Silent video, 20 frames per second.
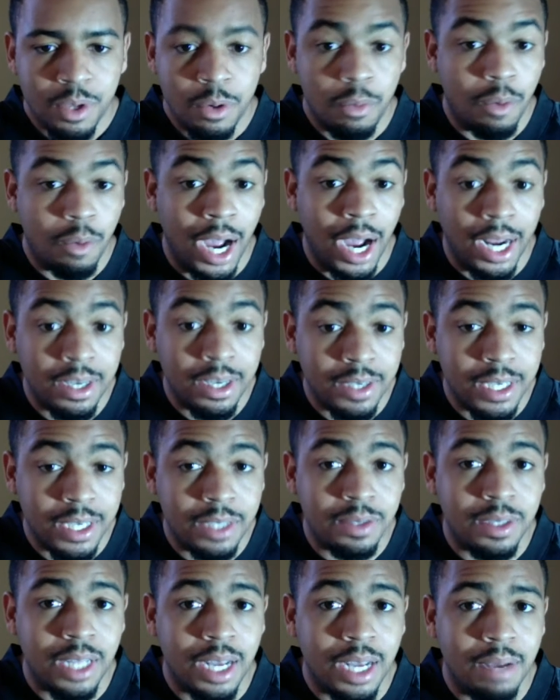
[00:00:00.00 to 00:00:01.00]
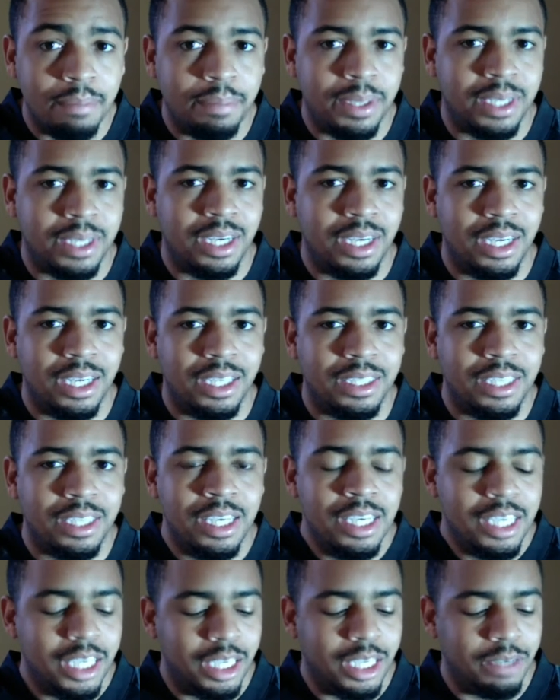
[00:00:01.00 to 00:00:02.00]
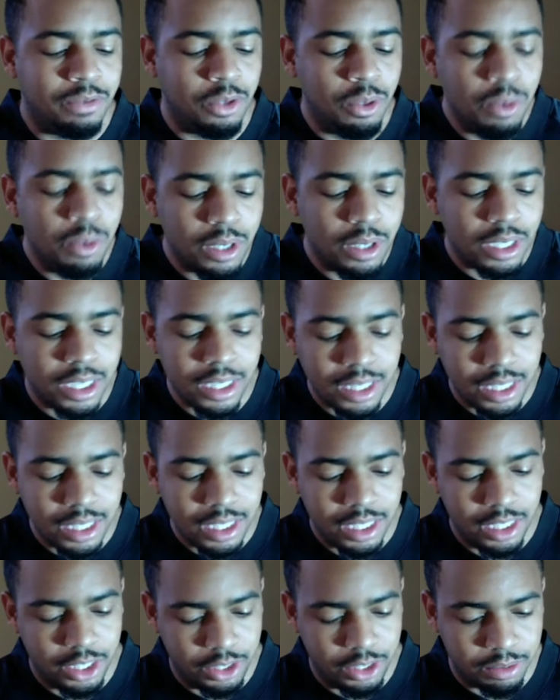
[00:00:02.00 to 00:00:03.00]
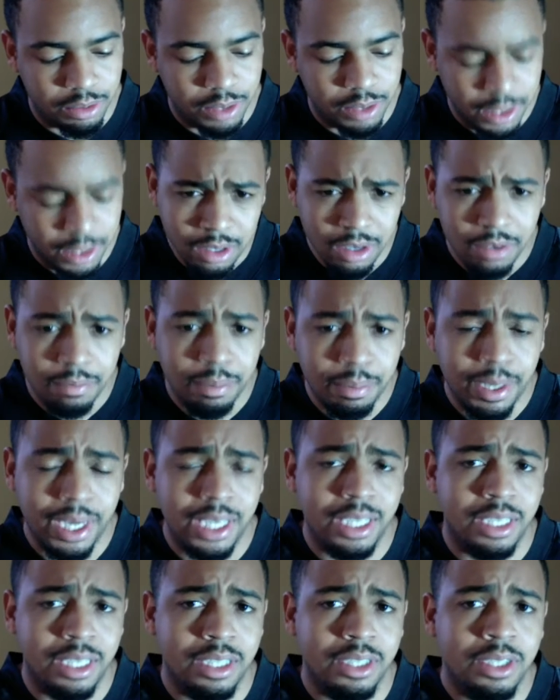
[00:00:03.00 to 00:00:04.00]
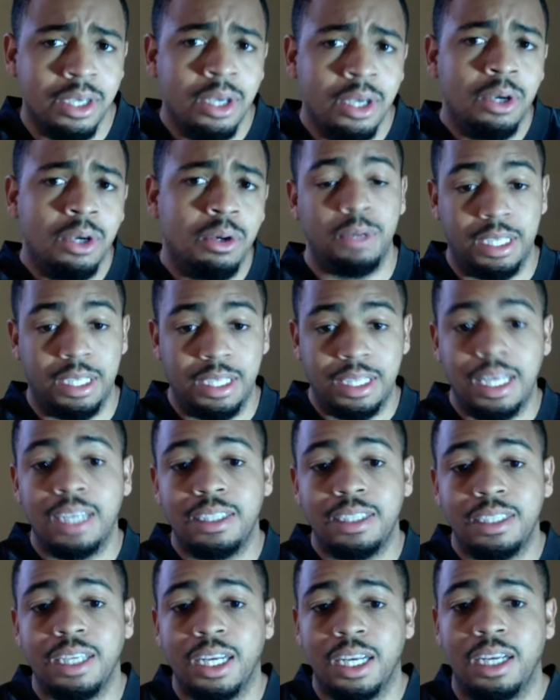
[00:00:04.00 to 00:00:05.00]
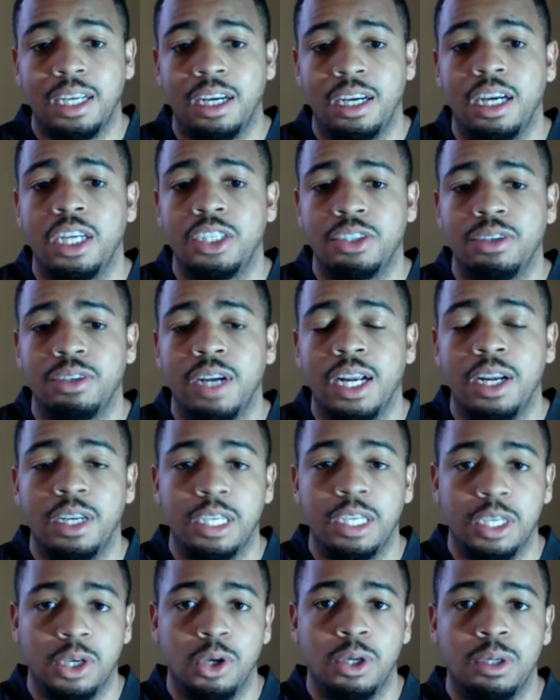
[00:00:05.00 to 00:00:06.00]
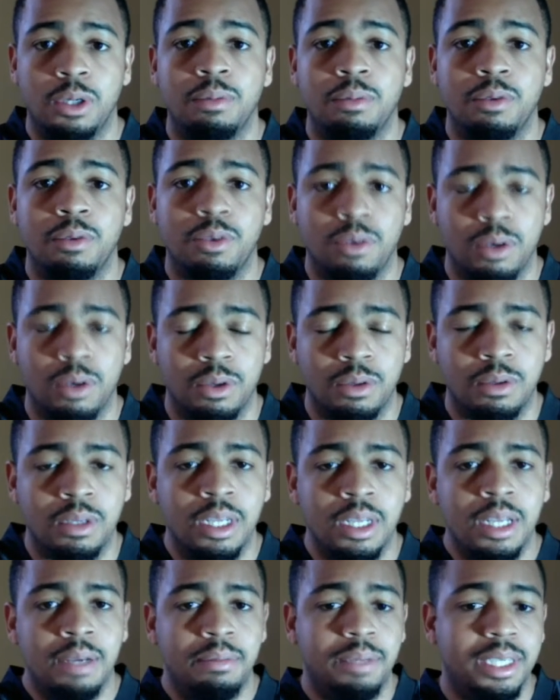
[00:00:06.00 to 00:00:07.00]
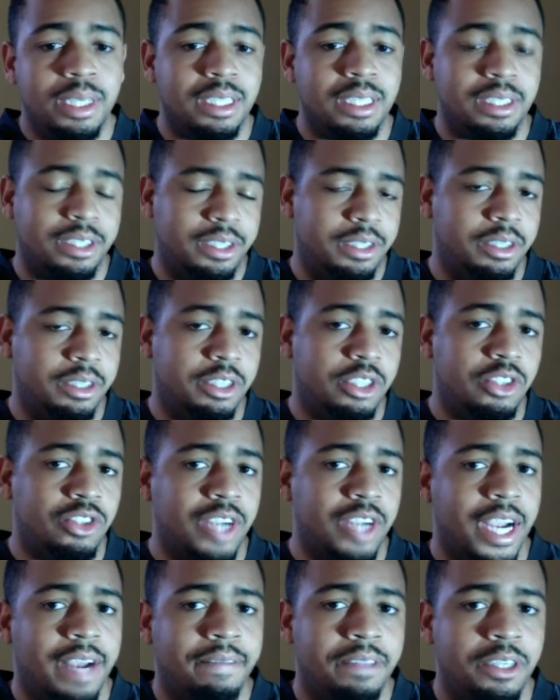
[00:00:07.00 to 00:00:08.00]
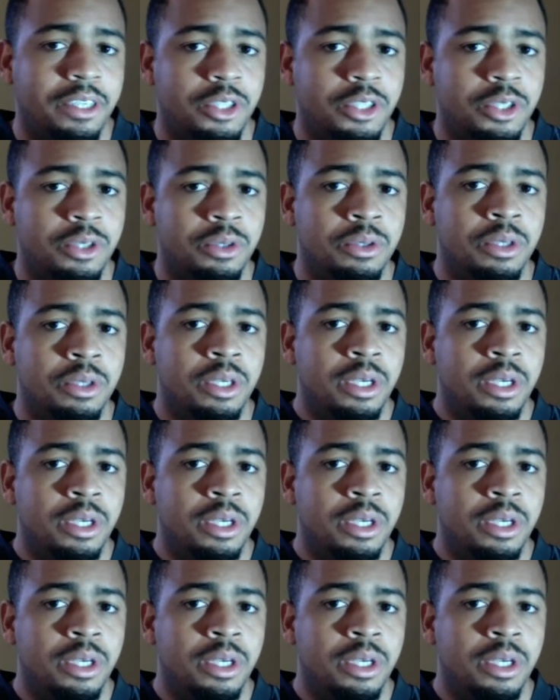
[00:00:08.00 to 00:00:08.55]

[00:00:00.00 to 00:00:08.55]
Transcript: Why do they do that? Because if you look at the history of players who get that second contract and they're homegrown, meaning the Steelers drafted you,